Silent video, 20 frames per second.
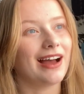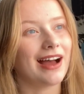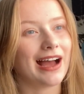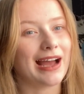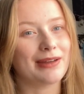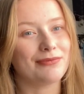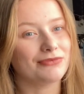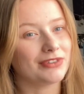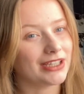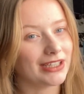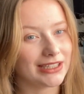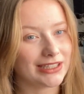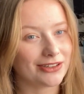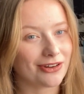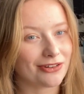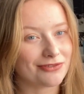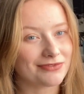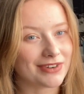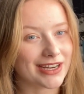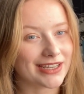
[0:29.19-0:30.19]
I'm really
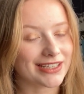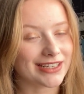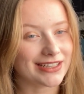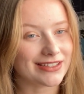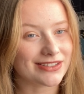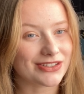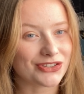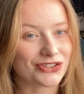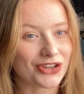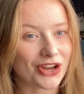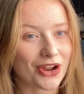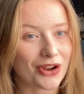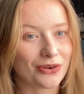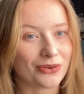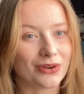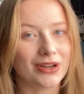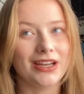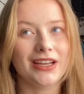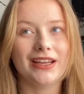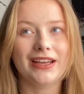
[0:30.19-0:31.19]
not ready to
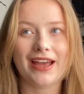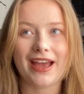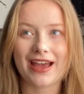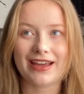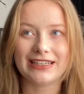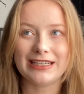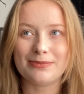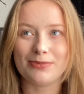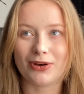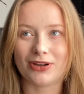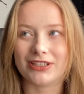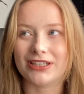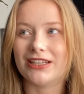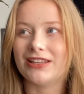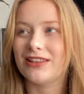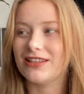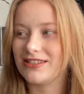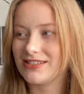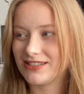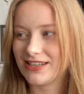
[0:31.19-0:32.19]
show anybody
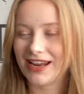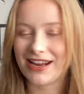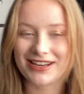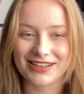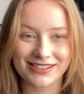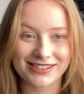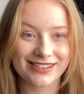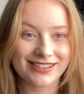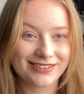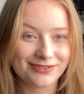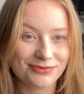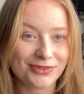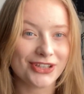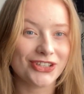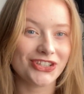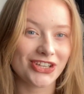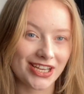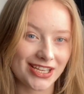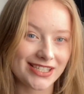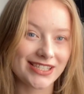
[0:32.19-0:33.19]
the state
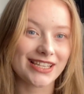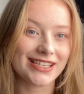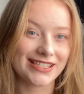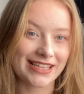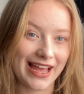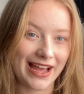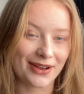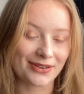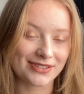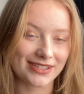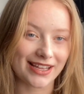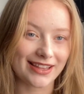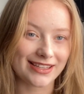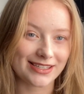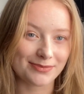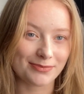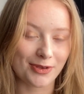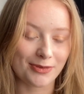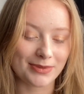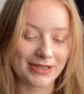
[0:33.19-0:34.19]
which is this house at this
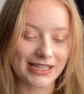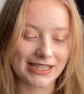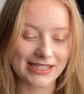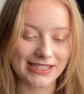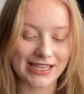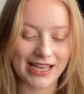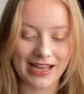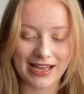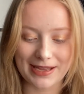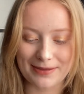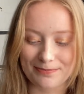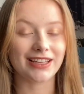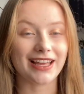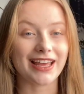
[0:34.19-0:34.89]
moment in time.